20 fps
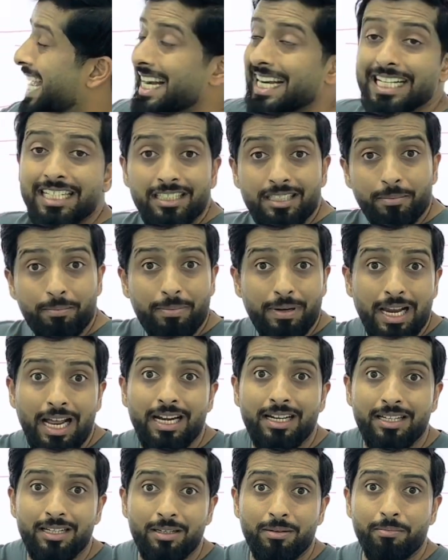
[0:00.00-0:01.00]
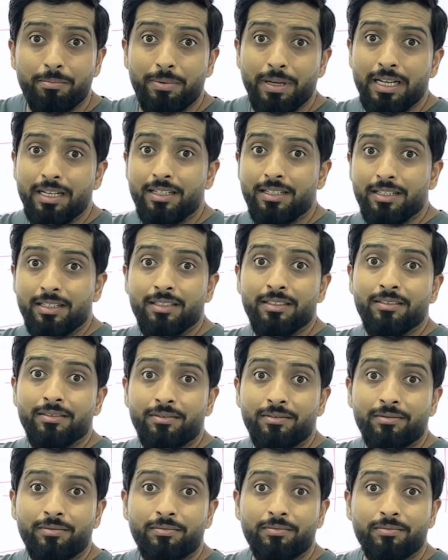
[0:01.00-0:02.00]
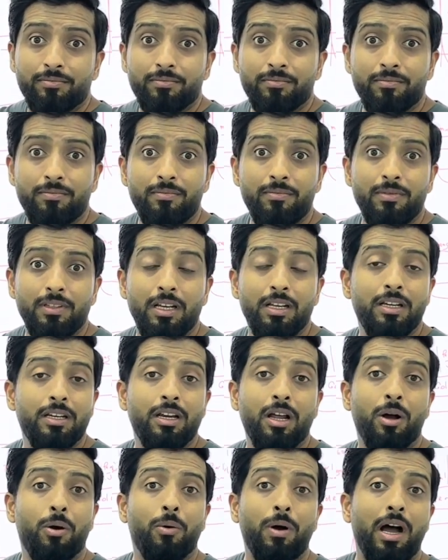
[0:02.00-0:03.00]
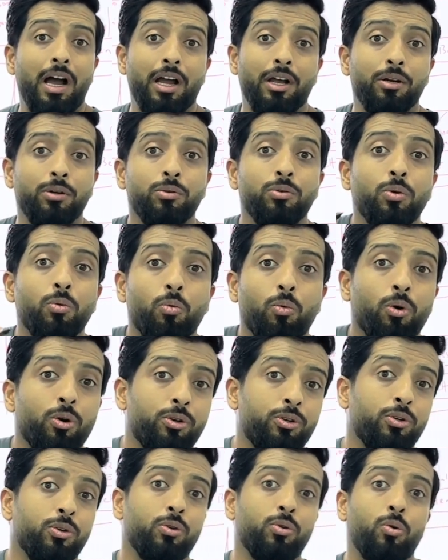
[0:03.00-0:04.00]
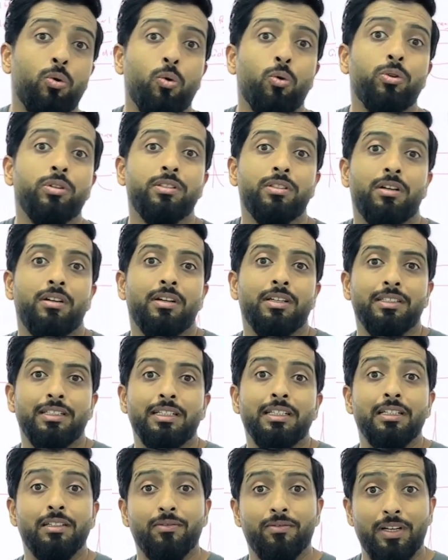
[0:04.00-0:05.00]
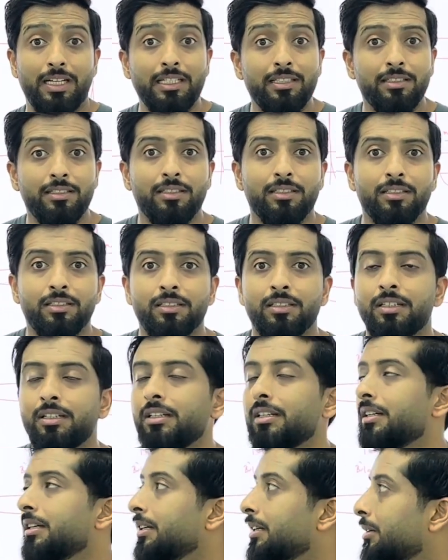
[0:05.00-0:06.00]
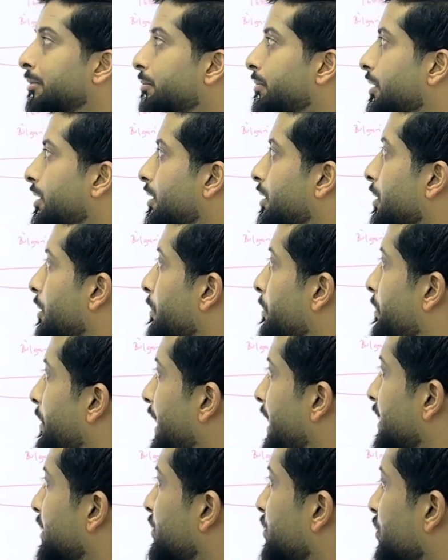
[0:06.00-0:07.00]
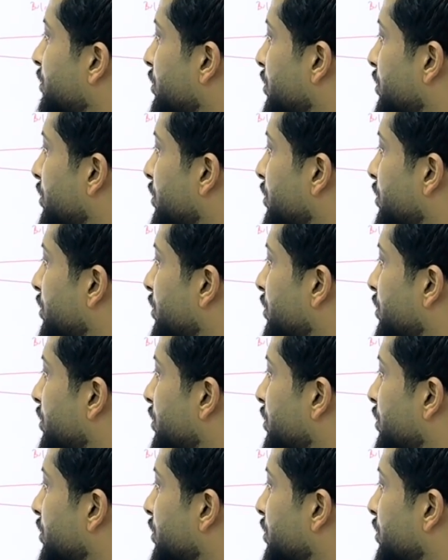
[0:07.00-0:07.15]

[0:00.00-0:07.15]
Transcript: is the platinum belt. Now, I don't know what your goals are as an investor, but based on your